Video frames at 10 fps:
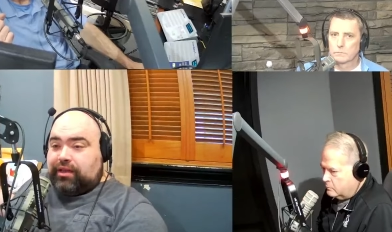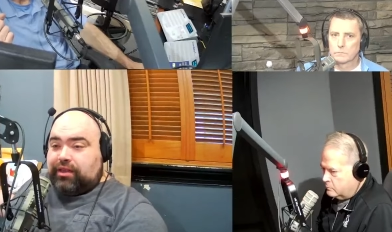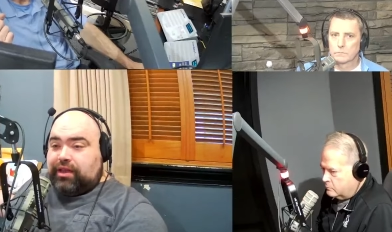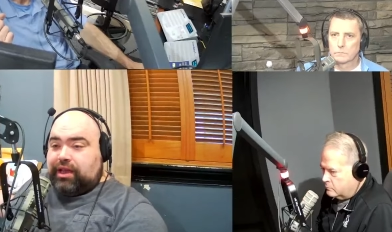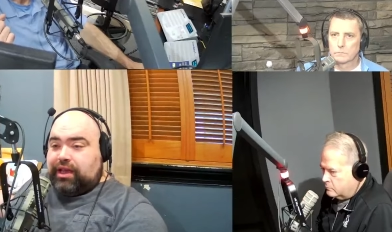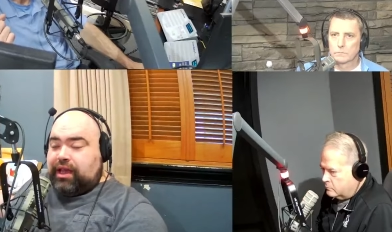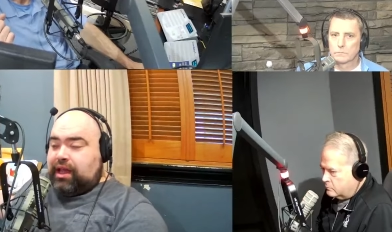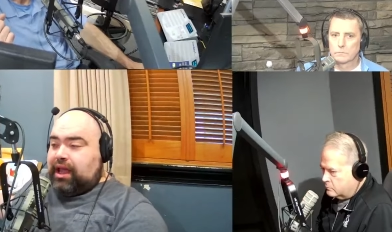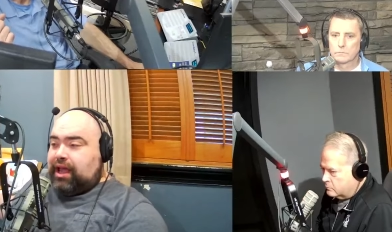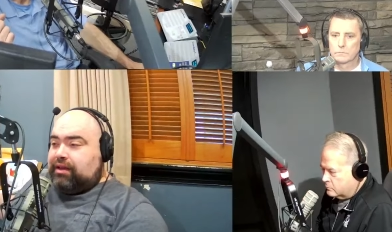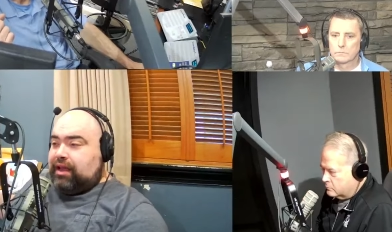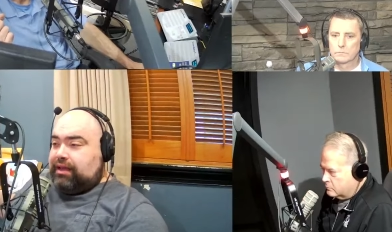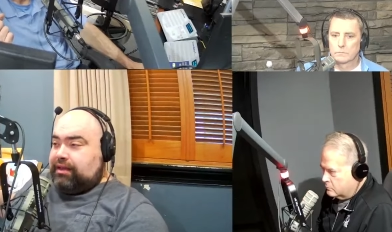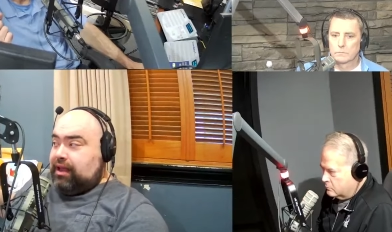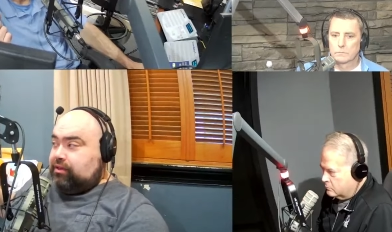Speaker 1: thing, and I
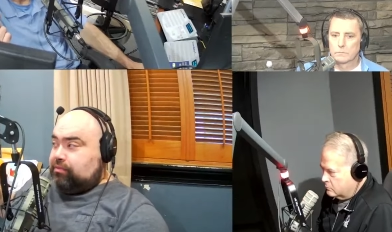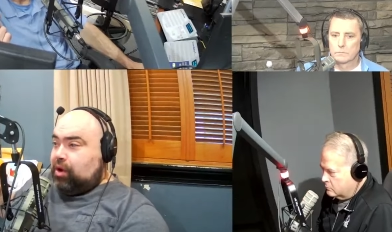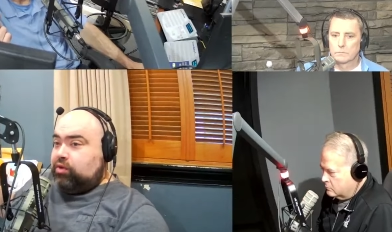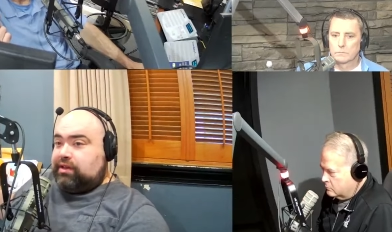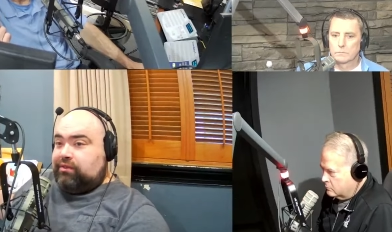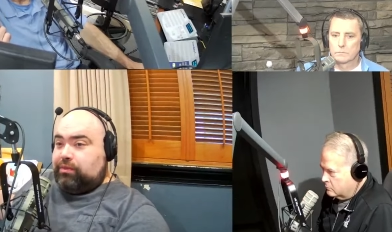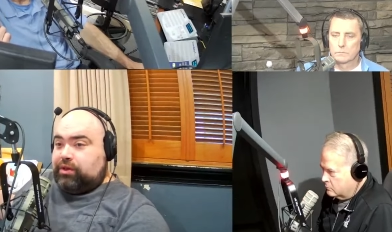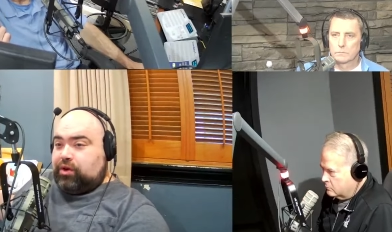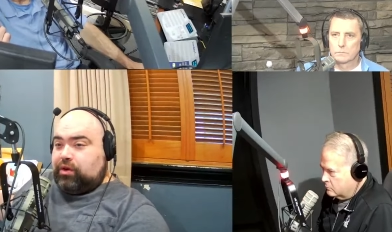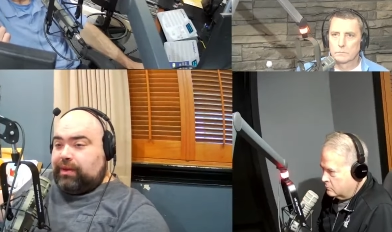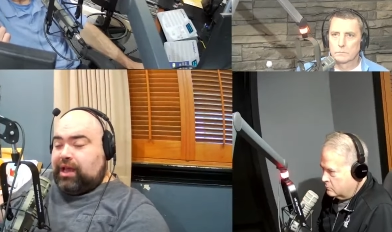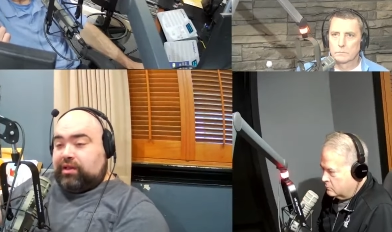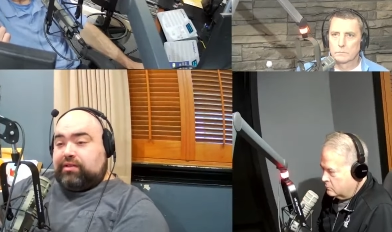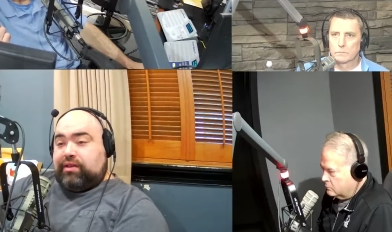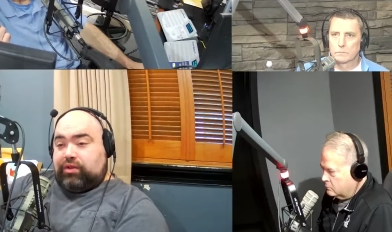guess most of them turned him down
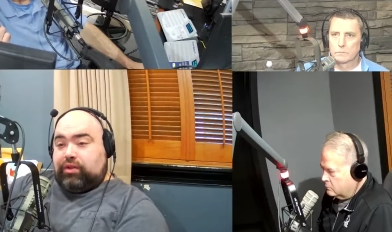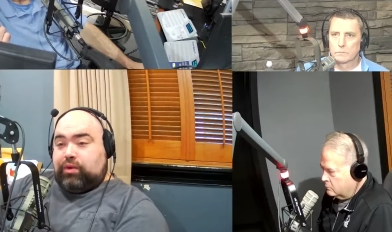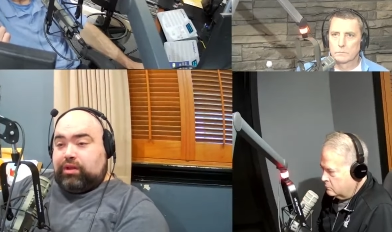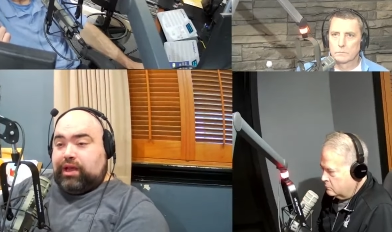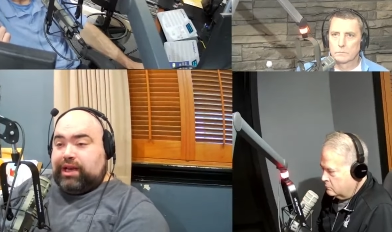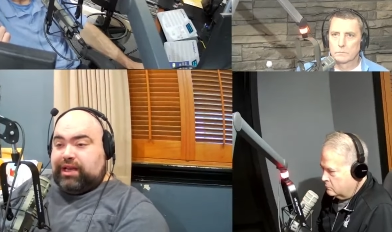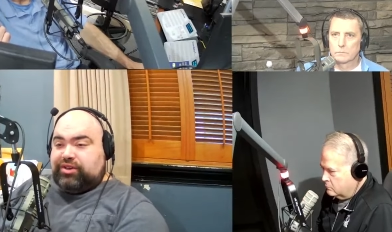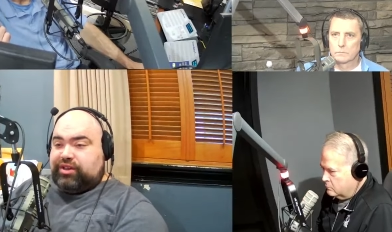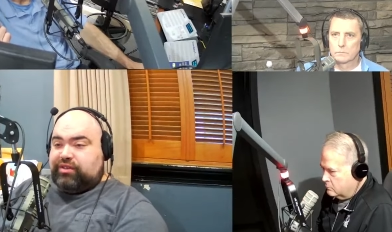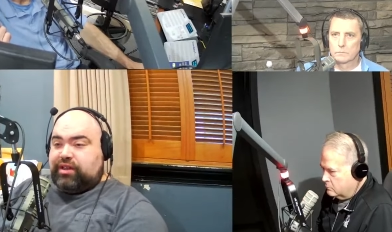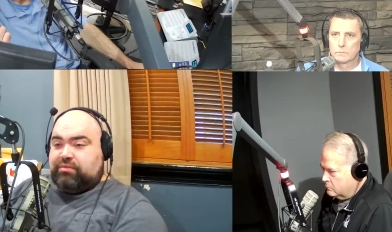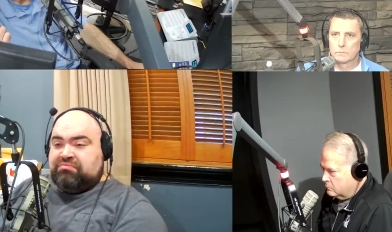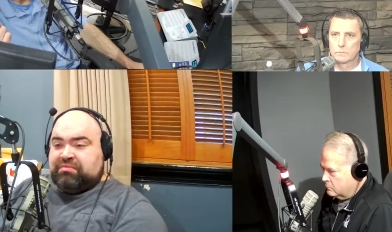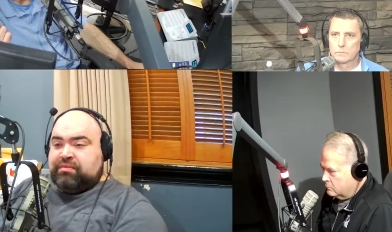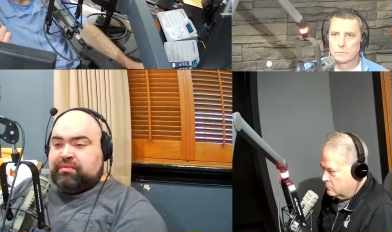except for the one lady, and she said,
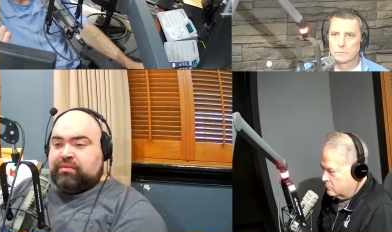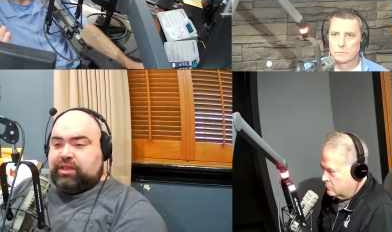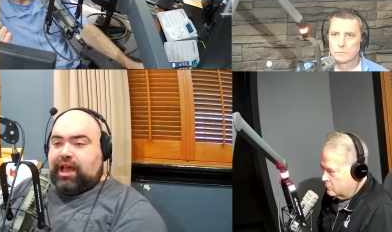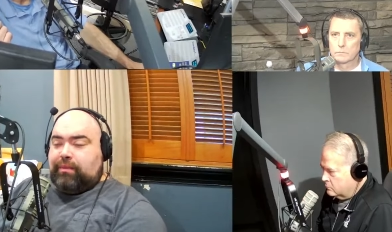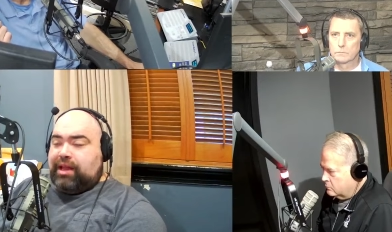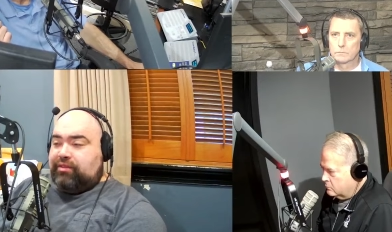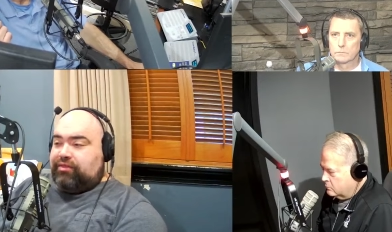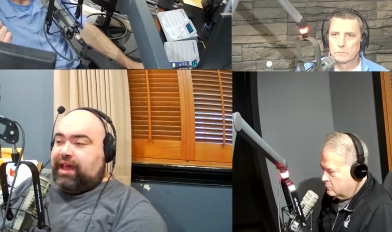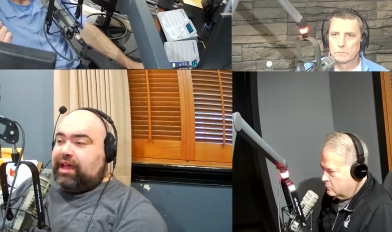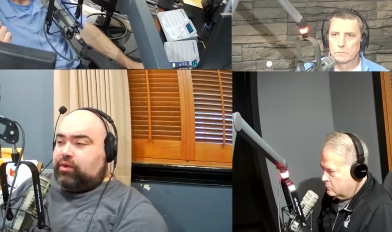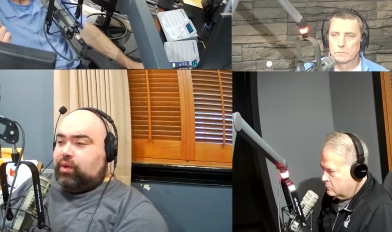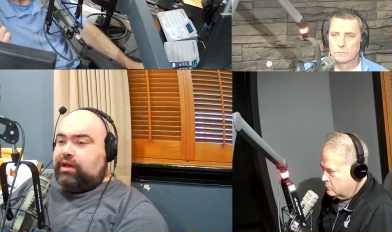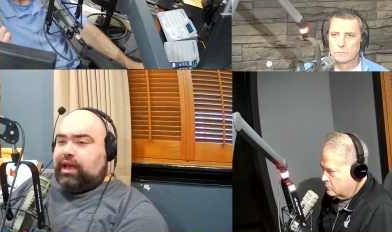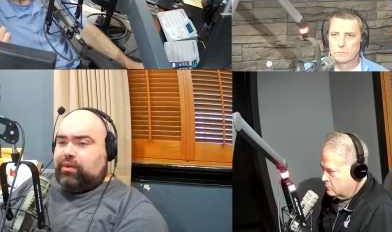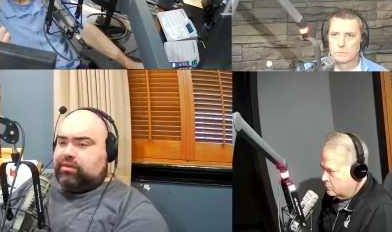"Yep." Yeah, I mean, in fact,
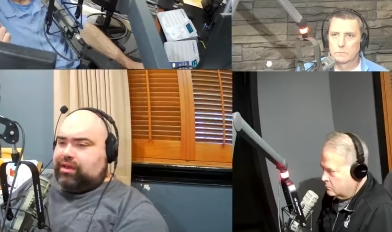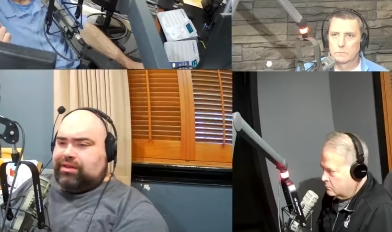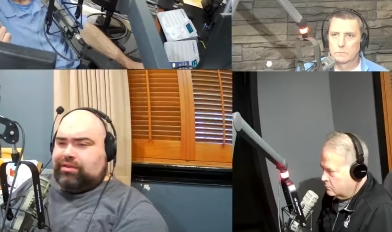one guy was like, "This is a